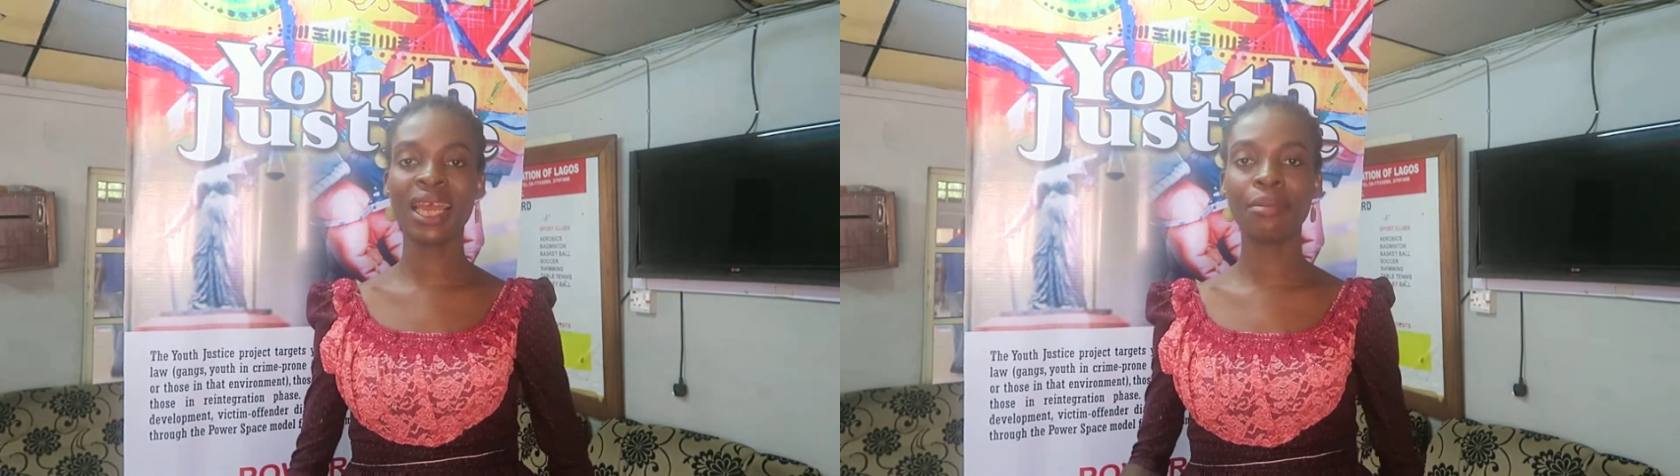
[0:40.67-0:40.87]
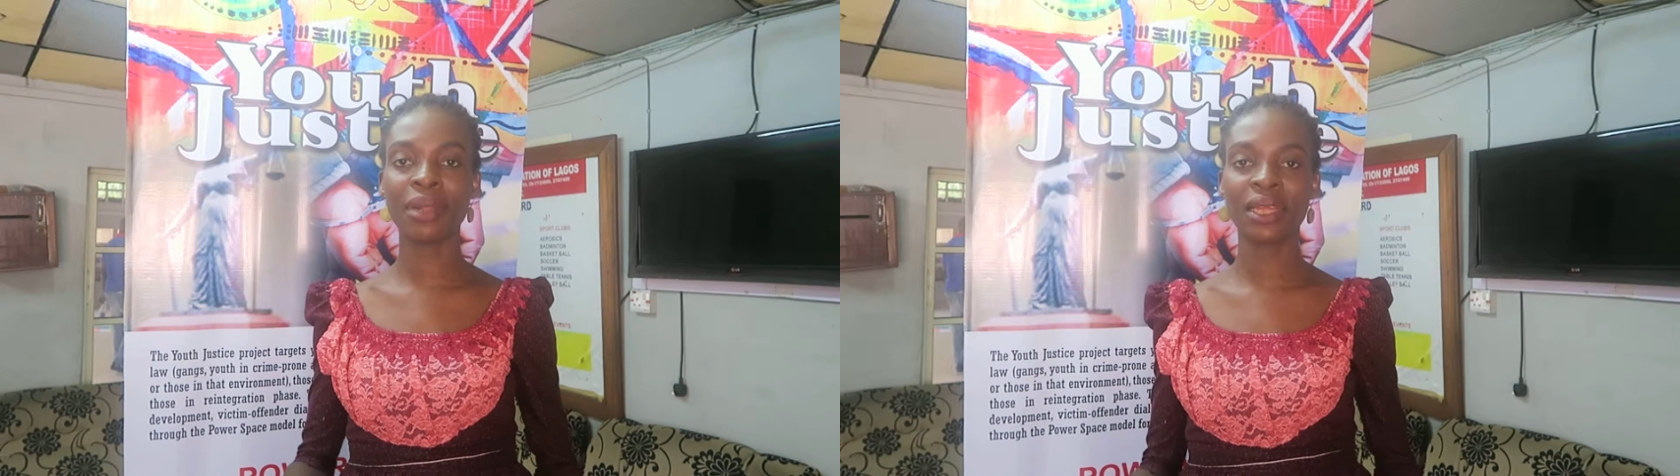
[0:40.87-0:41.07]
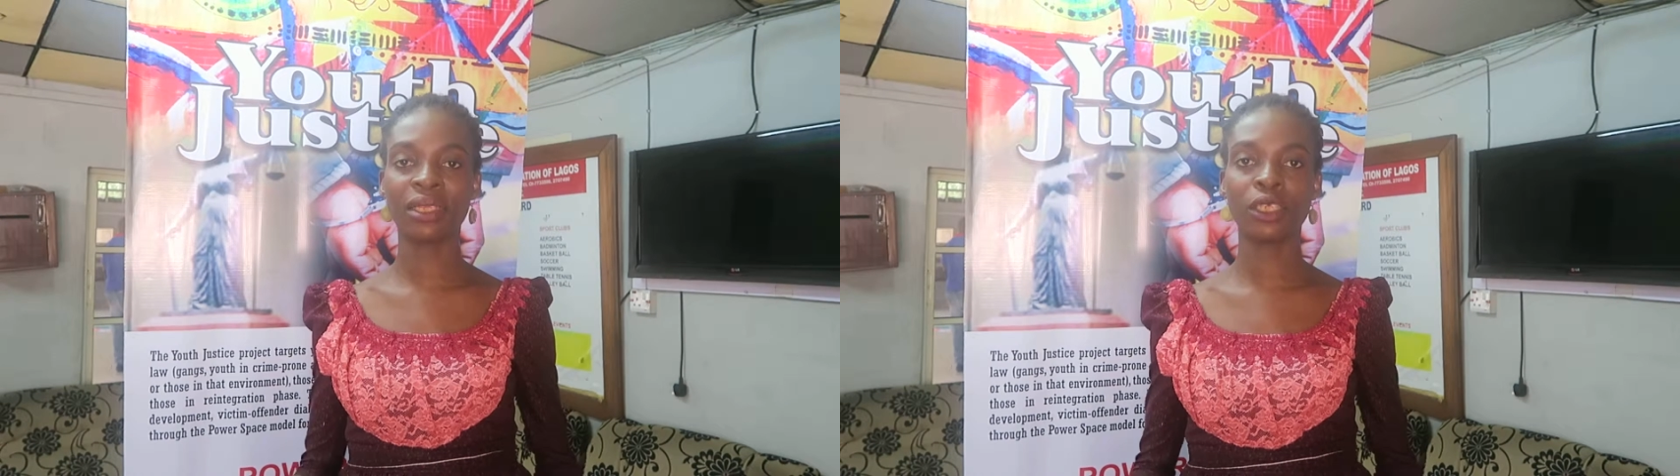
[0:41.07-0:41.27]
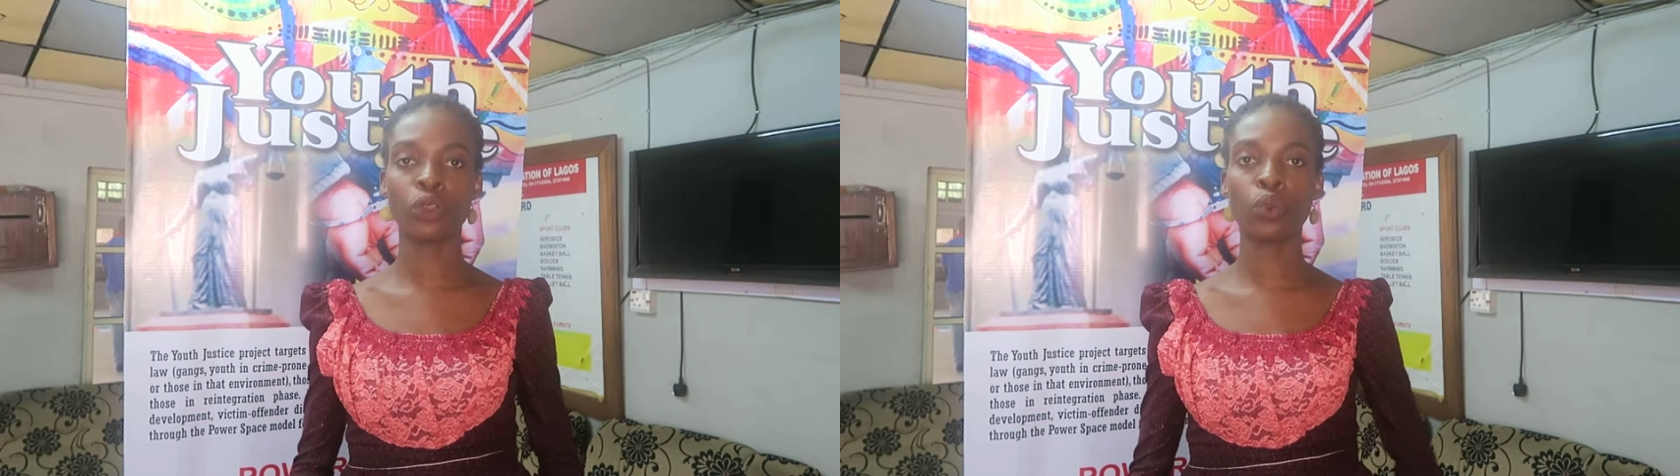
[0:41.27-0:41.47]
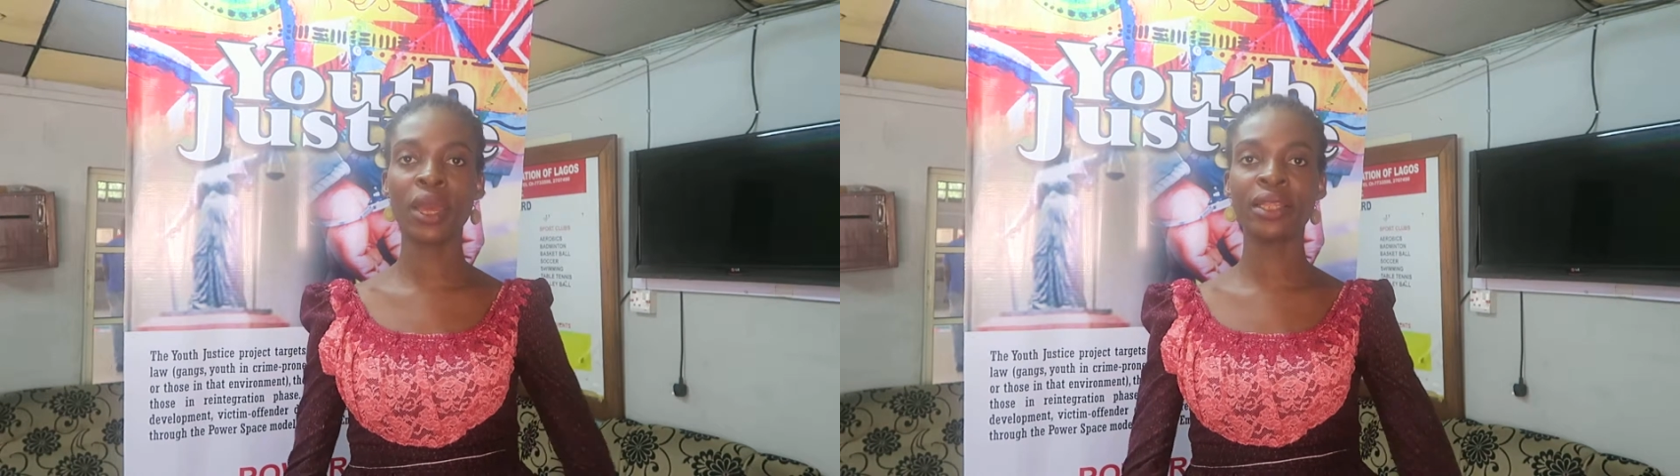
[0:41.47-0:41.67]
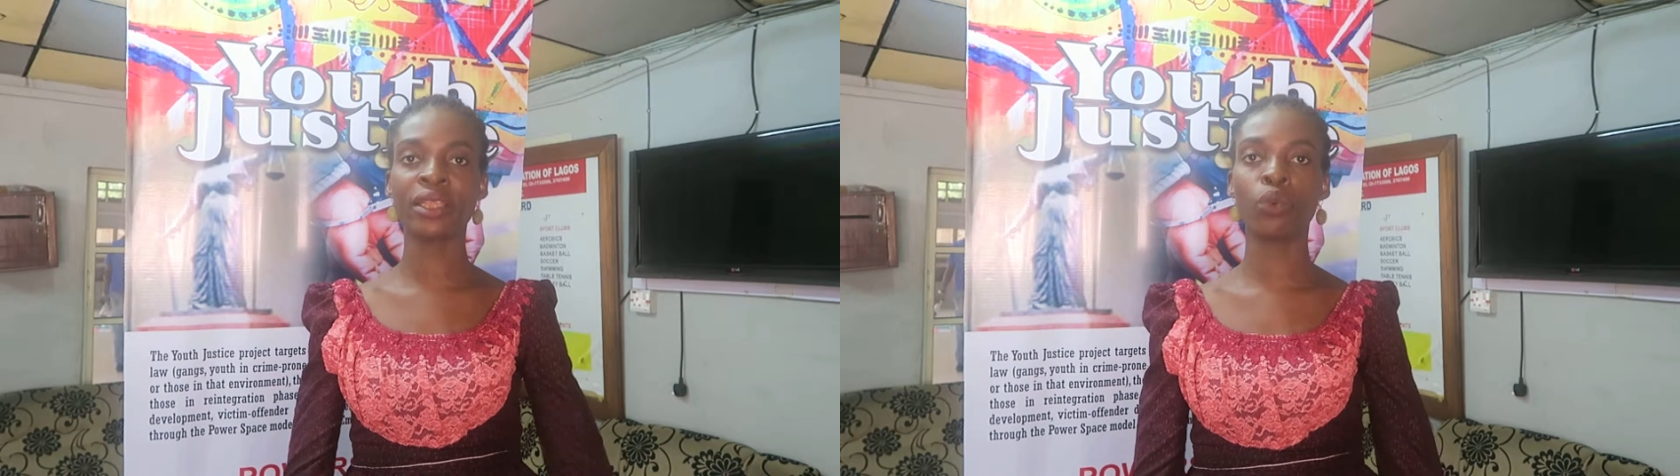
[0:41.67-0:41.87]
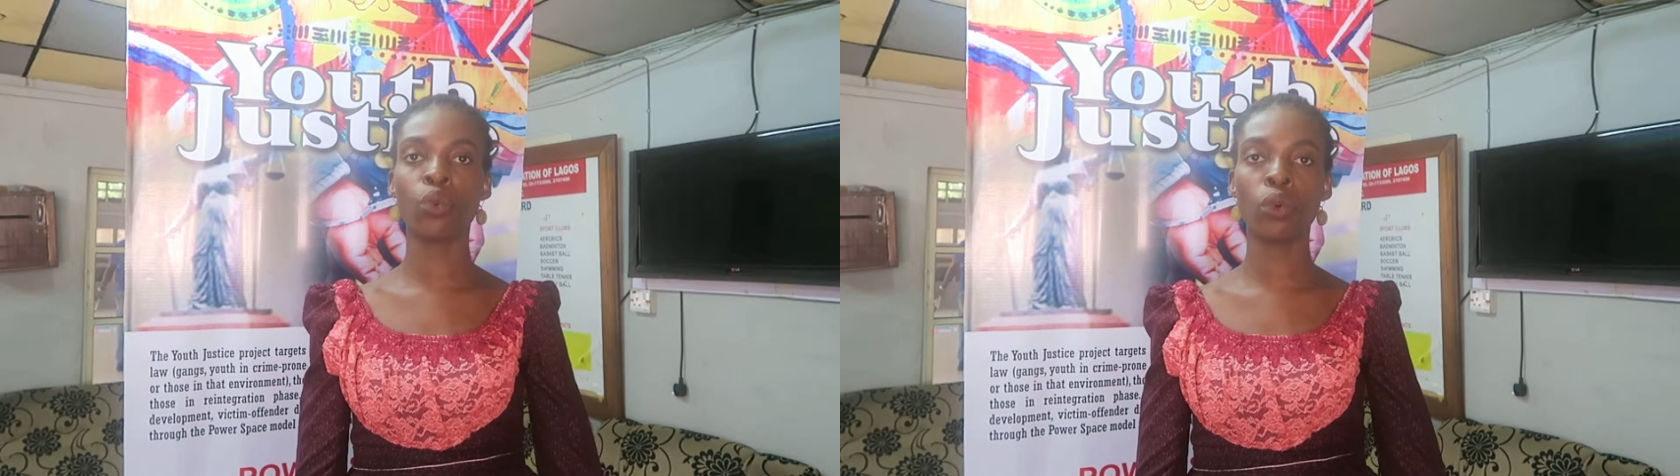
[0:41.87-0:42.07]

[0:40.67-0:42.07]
time like this where the